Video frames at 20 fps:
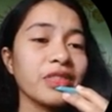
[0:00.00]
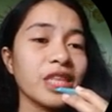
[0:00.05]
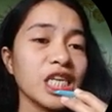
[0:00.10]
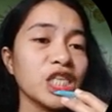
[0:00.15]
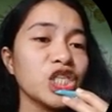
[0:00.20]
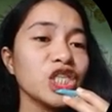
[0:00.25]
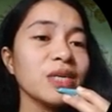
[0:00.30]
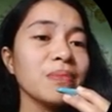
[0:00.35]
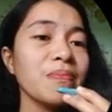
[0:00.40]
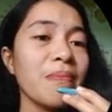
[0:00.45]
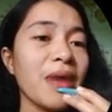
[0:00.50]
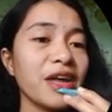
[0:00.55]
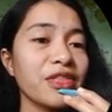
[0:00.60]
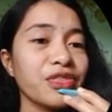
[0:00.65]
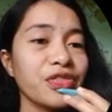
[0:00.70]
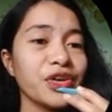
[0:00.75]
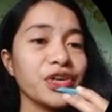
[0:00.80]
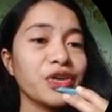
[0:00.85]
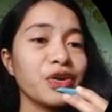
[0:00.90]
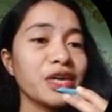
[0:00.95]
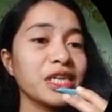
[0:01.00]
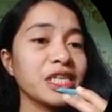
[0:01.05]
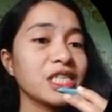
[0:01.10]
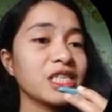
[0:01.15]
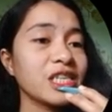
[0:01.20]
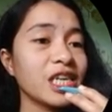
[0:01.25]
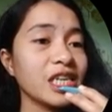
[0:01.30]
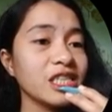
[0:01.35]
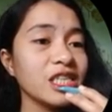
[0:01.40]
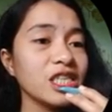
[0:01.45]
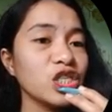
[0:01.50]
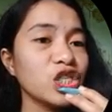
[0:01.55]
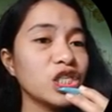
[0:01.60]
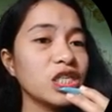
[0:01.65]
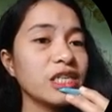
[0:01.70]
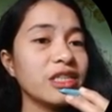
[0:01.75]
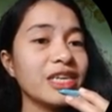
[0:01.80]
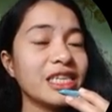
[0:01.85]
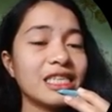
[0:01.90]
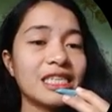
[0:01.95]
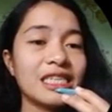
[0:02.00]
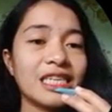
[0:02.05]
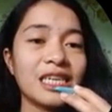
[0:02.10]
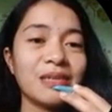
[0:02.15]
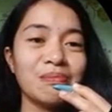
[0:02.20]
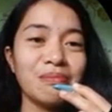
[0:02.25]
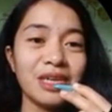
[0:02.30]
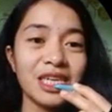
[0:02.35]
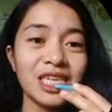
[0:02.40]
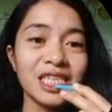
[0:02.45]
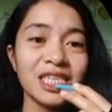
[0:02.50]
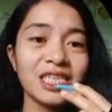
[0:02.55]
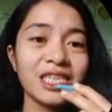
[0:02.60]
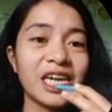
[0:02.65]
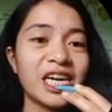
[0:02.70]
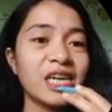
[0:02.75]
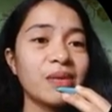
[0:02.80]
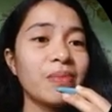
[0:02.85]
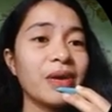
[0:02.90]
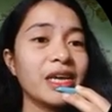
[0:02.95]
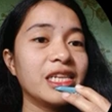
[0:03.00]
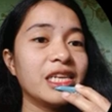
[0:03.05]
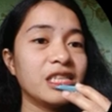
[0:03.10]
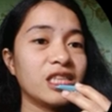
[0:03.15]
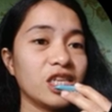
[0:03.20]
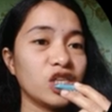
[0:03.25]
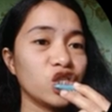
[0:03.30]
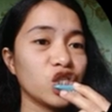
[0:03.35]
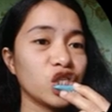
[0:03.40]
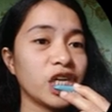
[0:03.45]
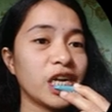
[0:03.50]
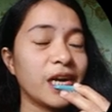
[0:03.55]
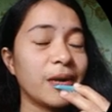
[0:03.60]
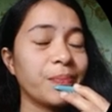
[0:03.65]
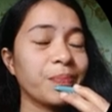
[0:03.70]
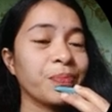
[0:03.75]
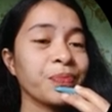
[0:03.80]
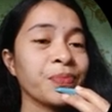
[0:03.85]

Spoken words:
teaching method or strategy that is administered by the teacher.